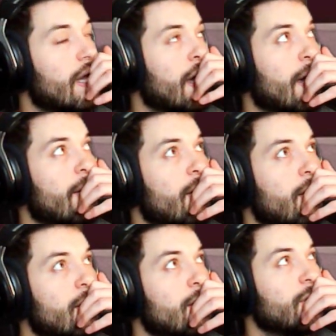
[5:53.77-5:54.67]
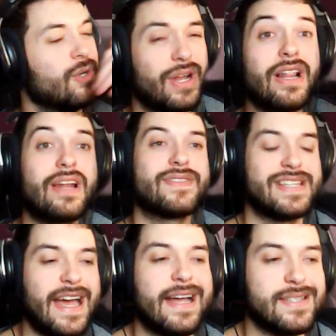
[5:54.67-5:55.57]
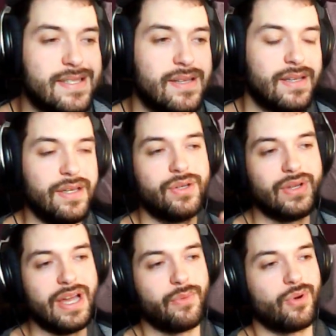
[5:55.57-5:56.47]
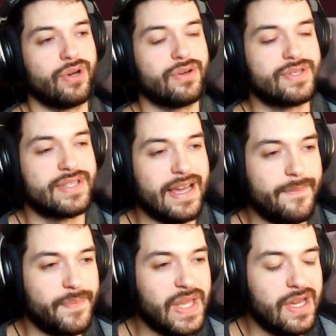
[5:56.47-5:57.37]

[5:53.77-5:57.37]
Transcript: You don't get a lot of stats in your Lion Warriors set.